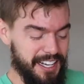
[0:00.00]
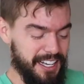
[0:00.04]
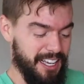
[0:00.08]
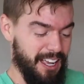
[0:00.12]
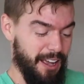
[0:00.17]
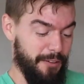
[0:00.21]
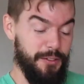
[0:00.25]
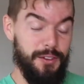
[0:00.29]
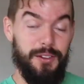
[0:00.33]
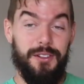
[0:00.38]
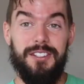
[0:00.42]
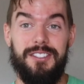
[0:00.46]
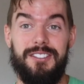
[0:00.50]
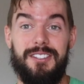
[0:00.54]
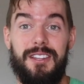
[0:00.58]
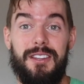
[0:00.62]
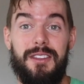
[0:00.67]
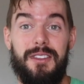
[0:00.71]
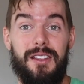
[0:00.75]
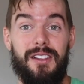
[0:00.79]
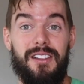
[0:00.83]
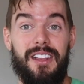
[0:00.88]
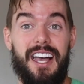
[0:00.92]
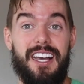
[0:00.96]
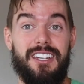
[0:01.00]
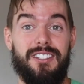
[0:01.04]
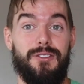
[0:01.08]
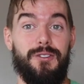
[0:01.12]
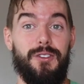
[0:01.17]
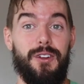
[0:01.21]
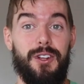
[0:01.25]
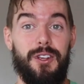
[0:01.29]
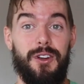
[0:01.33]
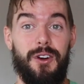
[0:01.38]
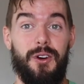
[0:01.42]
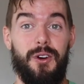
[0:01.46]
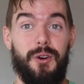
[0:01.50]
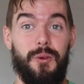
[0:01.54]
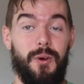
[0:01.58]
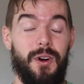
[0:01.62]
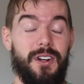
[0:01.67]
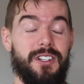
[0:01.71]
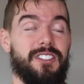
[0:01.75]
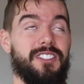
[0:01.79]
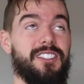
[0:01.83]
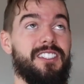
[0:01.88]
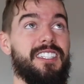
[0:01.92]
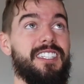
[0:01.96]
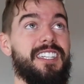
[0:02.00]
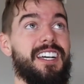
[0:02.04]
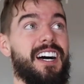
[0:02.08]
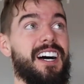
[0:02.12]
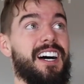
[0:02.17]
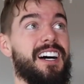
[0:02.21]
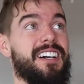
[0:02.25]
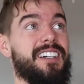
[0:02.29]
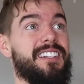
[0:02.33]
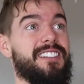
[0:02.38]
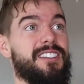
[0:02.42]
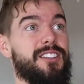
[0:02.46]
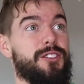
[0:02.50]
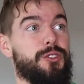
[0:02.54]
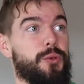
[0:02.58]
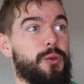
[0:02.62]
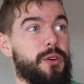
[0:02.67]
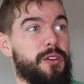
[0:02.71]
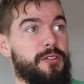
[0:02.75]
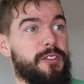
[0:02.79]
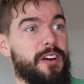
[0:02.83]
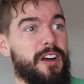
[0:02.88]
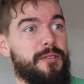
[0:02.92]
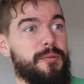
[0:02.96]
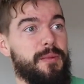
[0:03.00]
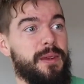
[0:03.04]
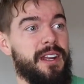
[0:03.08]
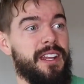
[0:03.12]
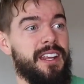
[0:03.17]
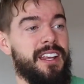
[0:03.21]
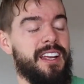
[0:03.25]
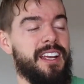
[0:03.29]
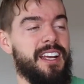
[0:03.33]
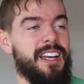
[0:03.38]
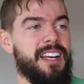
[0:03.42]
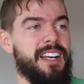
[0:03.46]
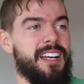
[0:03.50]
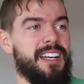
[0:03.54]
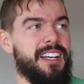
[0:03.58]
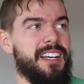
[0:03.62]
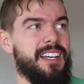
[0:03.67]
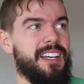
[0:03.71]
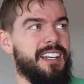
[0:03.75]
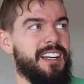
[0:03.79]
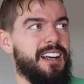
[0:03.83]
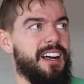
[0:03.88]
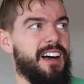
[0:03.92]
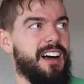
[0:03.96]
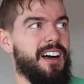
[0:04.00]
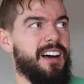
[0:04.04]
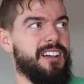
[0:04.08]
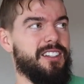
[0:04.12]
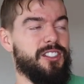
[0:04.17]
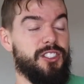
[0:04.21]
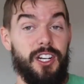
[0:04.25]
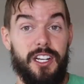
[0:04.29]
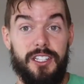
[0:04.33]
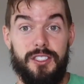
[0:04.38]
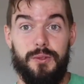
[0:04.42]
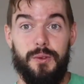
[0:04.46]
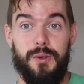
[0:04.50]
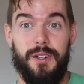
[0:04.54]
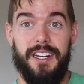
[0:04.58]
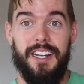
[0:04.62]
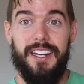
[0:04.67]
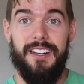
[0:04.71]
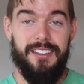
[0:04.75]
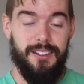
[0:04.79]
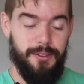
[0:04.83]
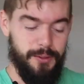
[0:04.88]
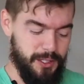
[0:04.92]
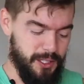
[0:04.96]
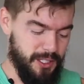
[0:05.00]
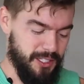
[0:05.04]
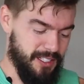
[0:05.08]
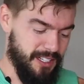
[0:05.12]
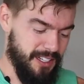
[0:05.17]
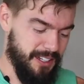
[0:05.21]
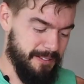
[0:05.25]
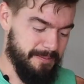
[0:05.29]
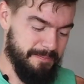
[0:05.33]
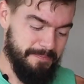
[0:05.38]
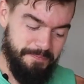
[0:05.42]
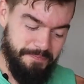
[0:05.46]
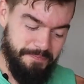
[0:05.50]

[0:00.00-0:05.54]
If you listen to the last video or watch the 25-minute chest workout that we just did,